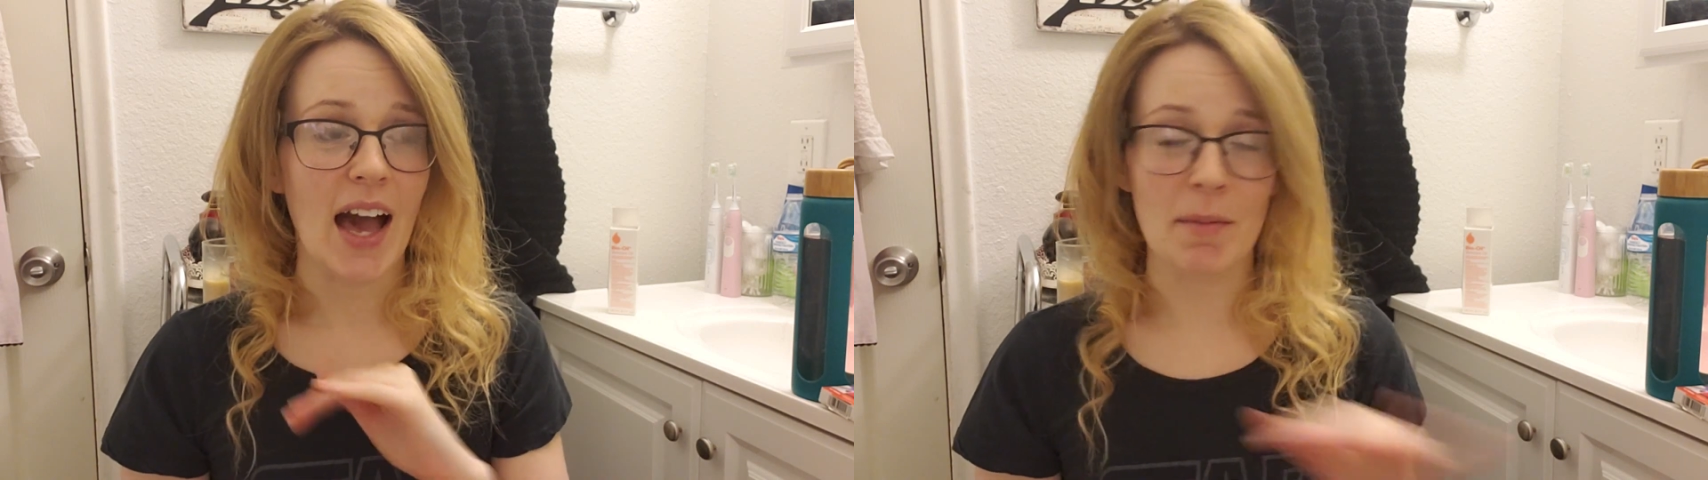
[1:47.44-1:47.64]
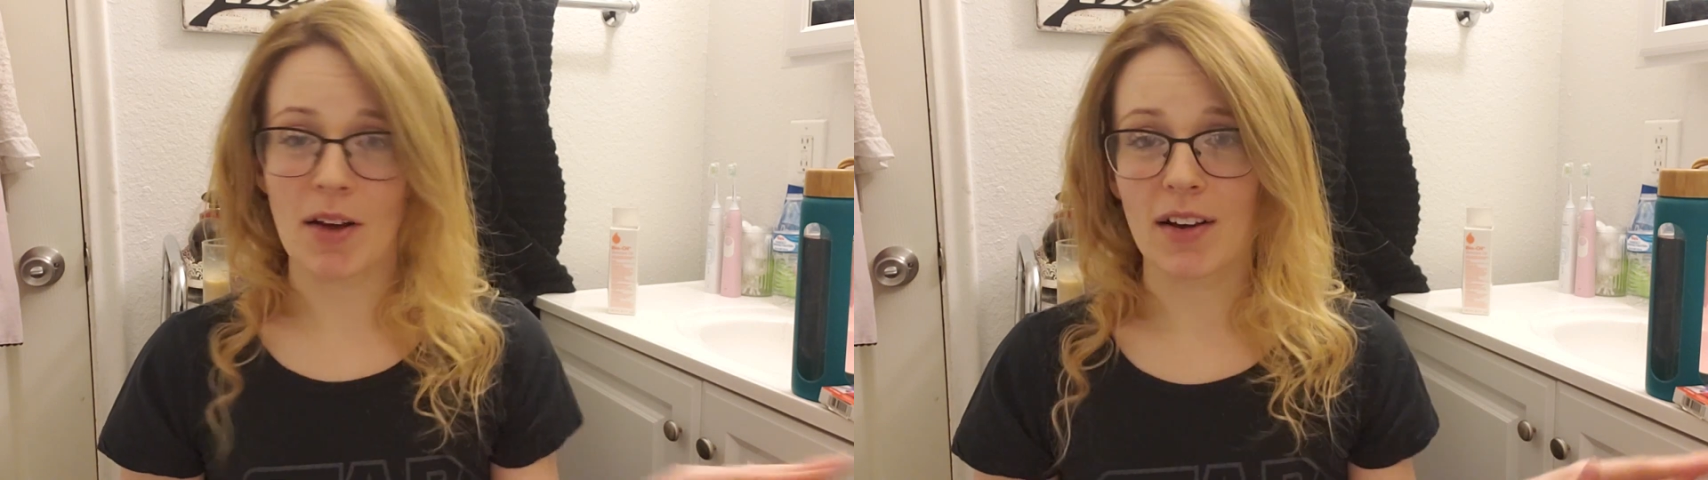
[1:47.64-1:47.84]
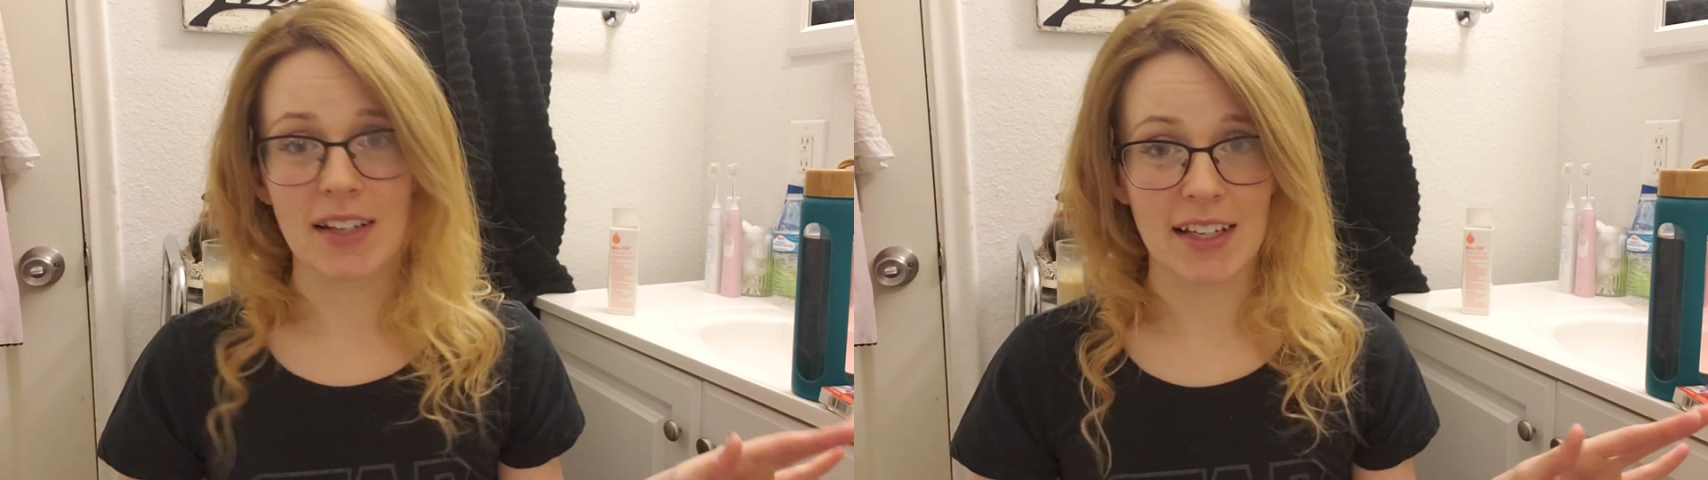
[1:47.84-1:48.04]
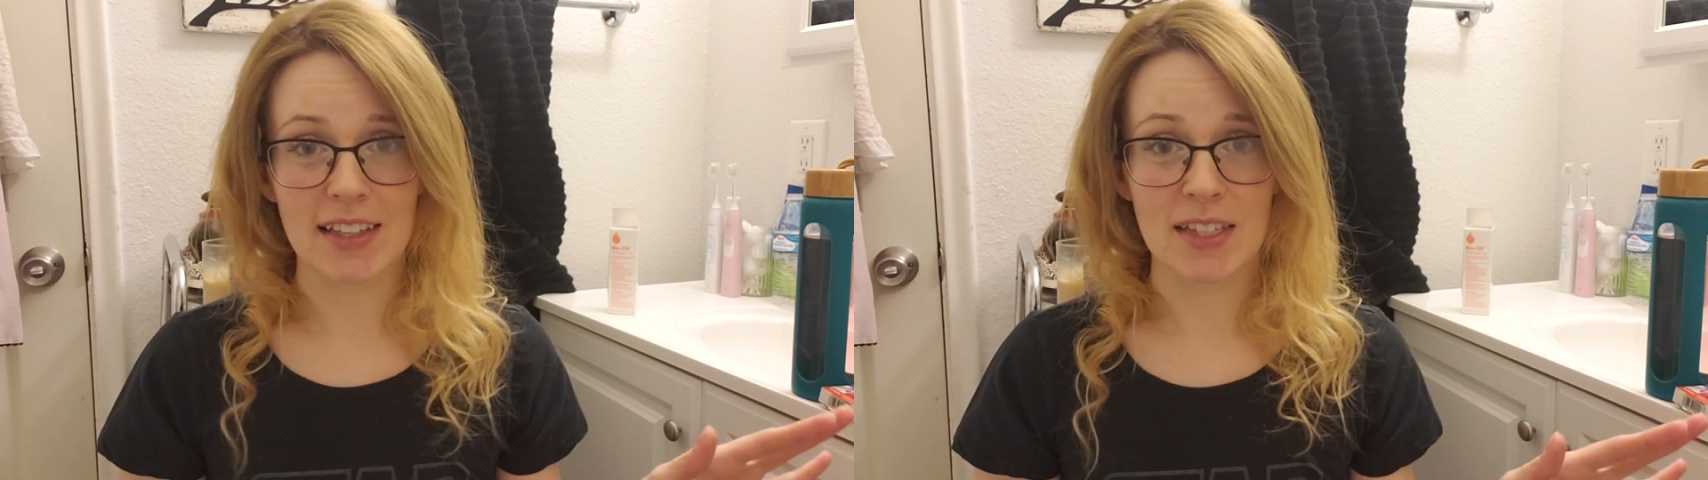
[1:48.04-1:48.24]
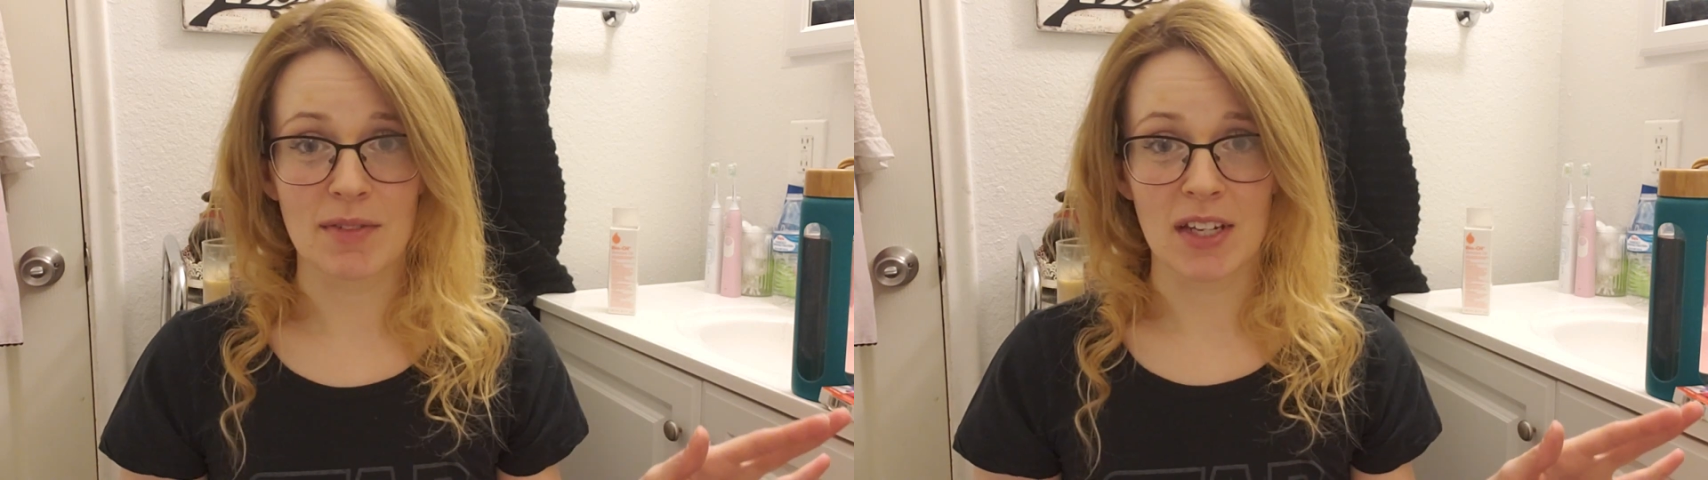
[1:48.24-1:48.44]
I'm not going to get
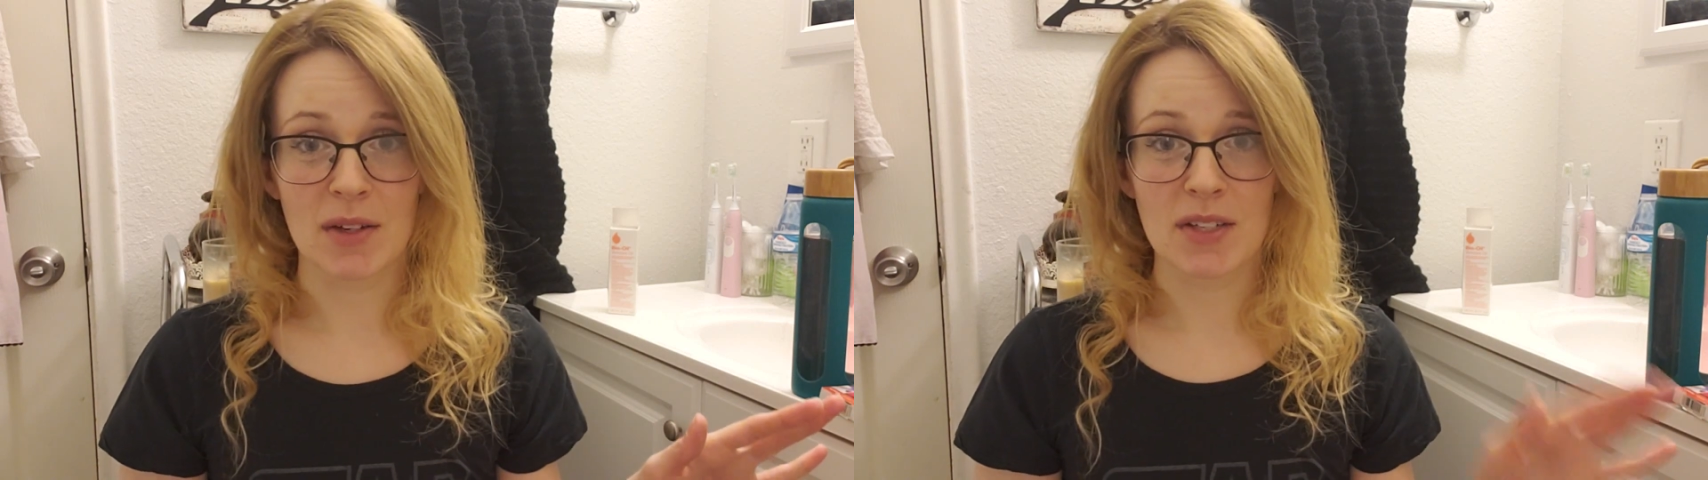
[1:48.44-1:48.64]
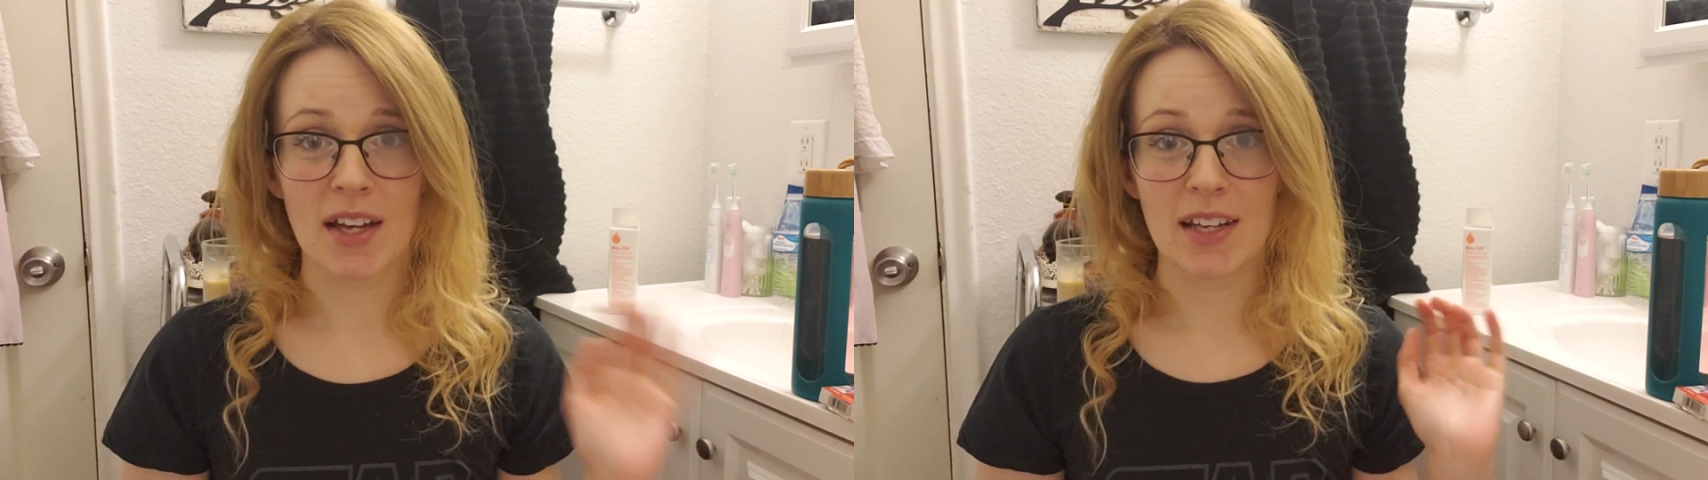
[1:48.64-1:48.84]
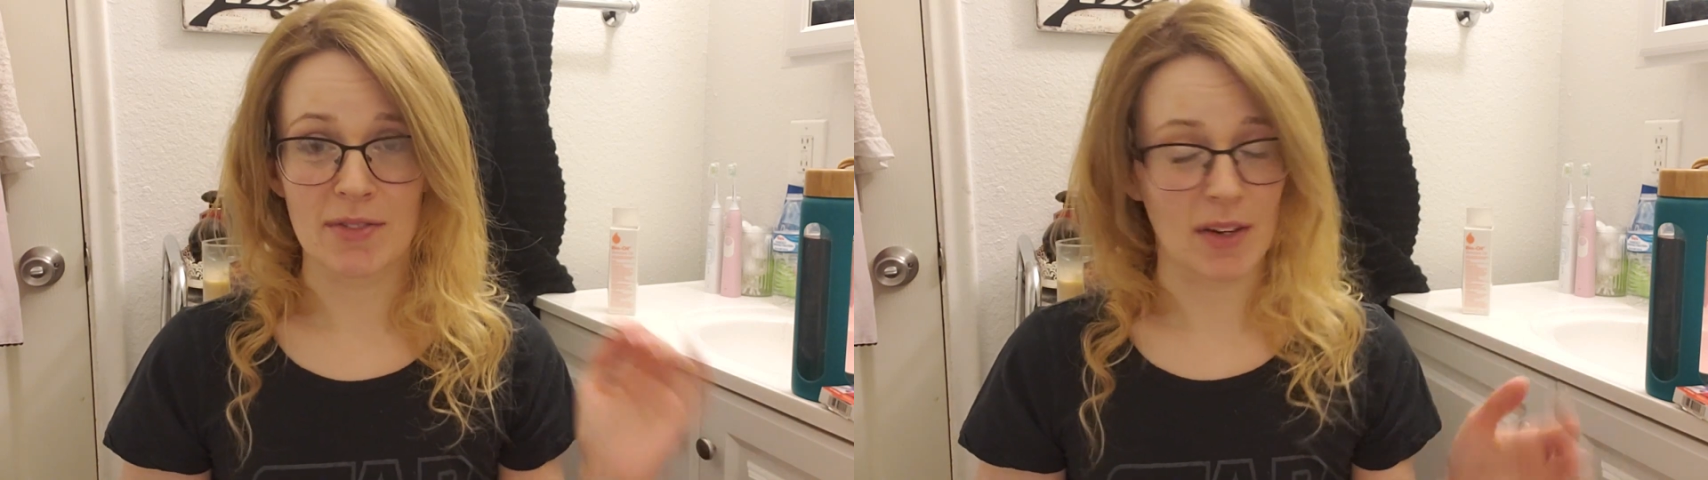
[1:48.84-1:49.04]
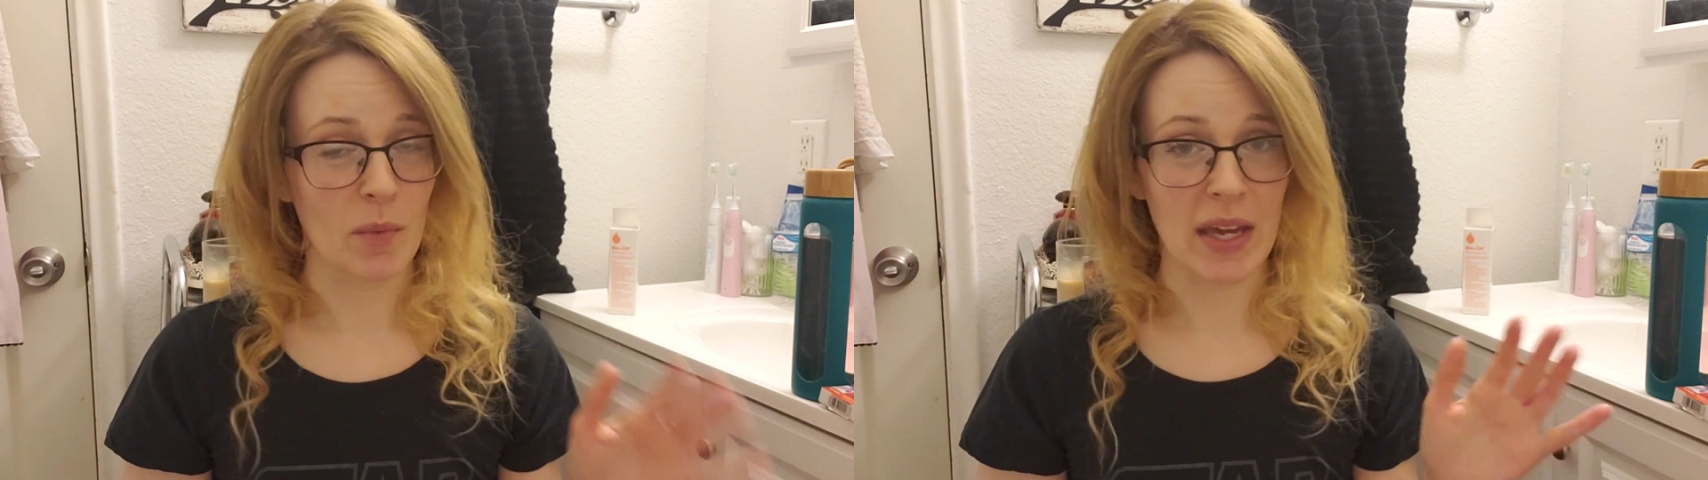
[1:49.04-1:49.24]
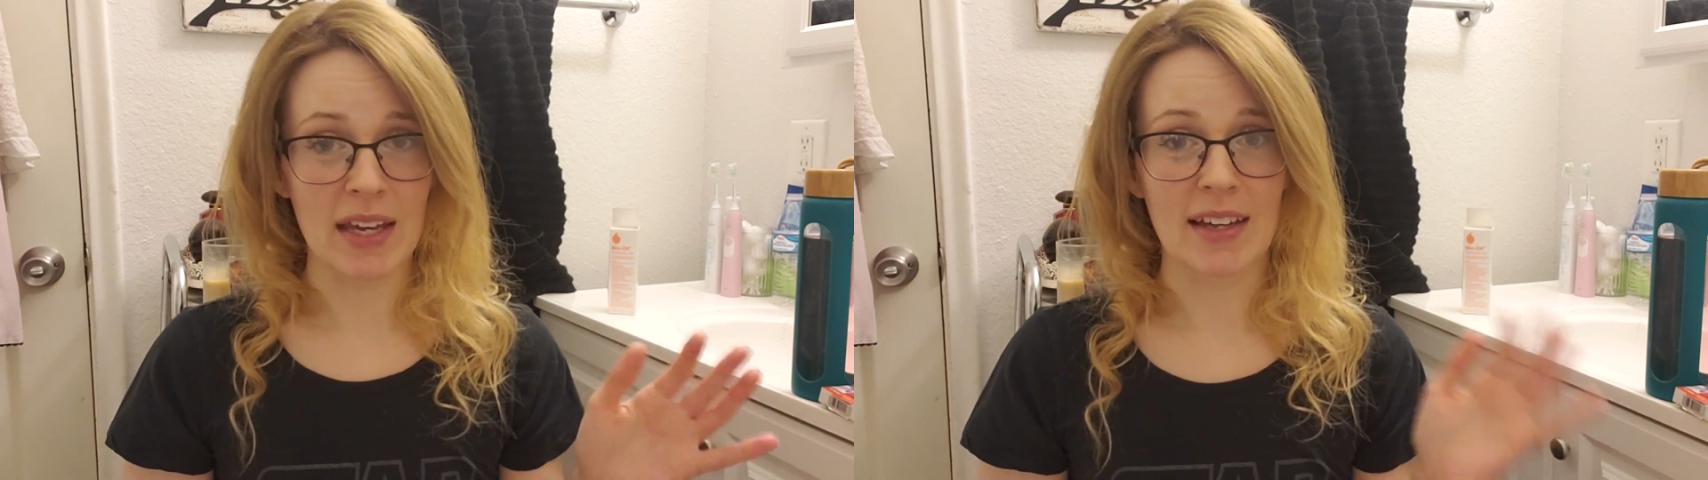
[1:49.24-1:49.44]
this video done if I wait